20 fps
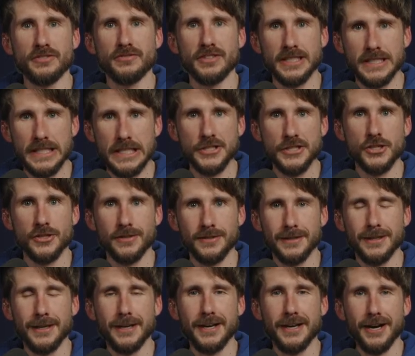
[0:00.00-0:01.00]
of contention
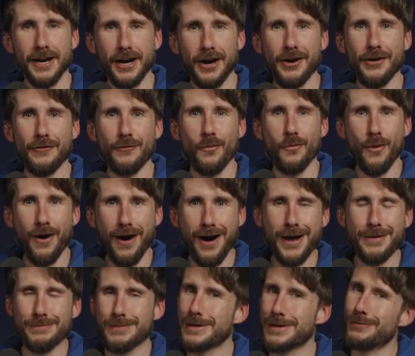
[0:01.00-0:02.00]
of
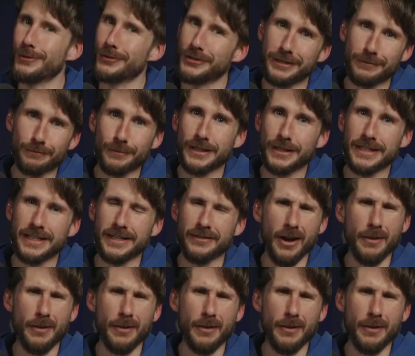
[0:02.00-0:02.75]
why people didn't believe.